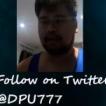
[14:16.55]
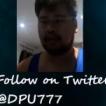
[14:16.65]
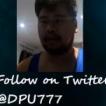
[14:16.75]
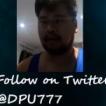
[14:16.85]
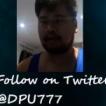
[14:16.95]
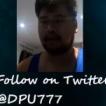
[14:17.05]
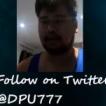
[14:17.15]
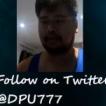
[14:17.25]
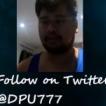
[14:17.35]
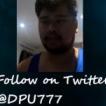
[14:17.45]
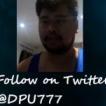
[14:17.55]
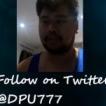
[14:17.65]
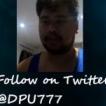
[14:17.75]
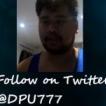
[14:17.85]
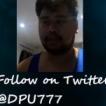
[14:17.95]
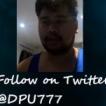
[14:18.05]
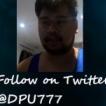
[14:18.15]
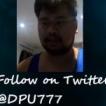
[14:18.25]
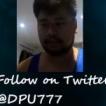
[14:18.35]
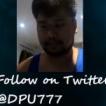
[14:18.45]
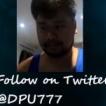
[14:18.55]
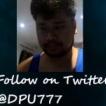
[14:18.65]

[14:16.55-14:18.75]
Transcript: and unfortunately, because